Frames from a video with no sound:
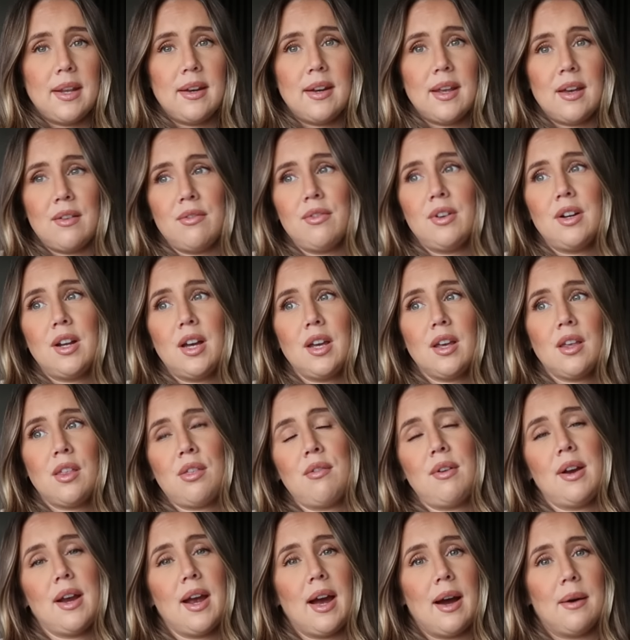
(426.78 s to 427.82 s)
in every like
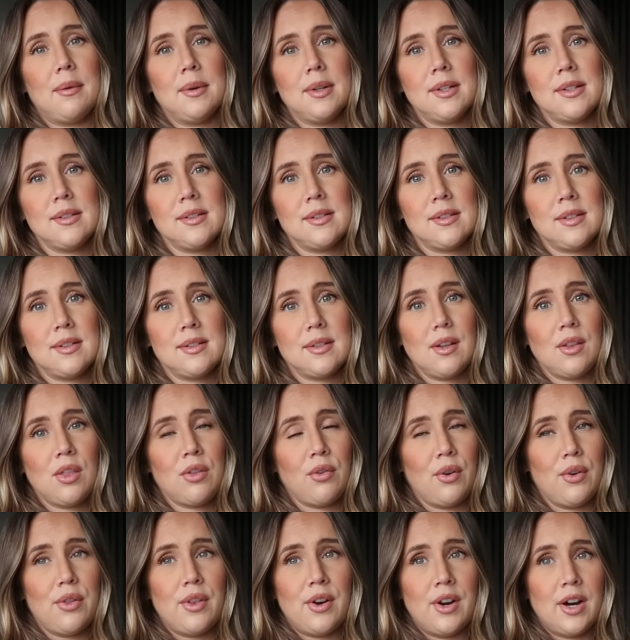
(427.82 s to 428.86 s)
3 hours
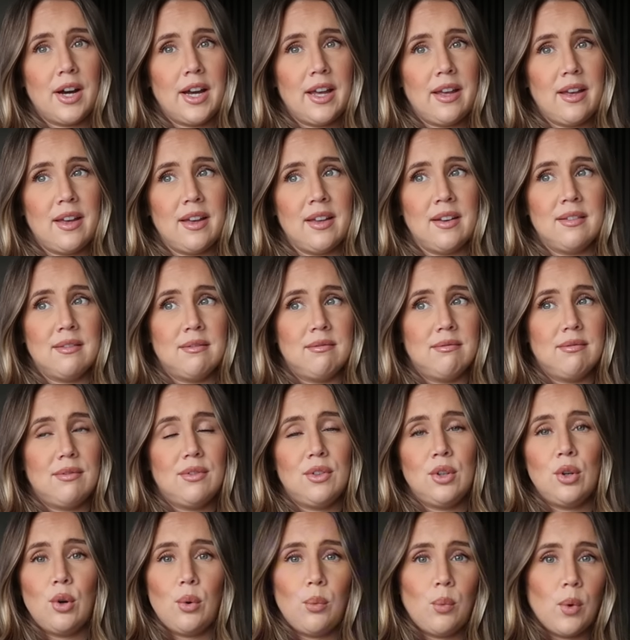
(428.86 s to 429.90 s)
through the night, and
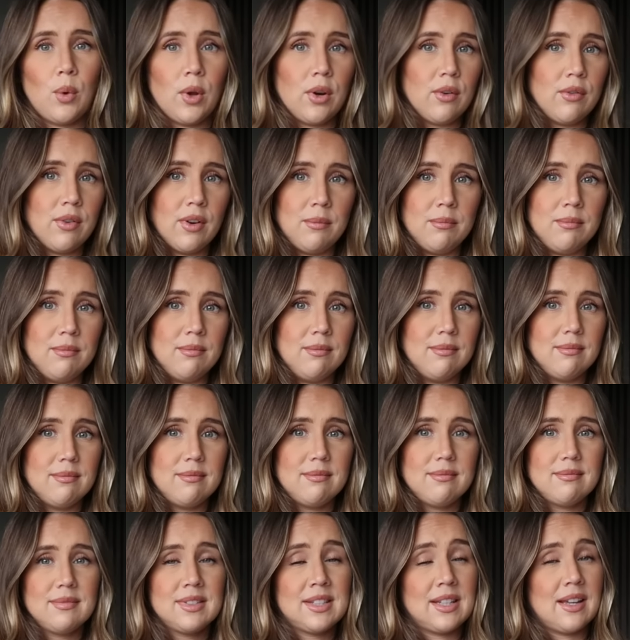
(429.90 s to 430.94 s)
not one of them
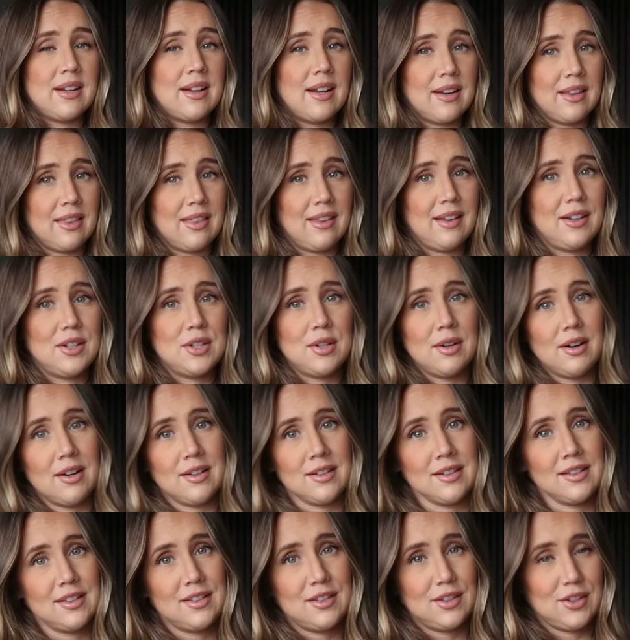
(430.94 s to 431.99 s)
said anything to us.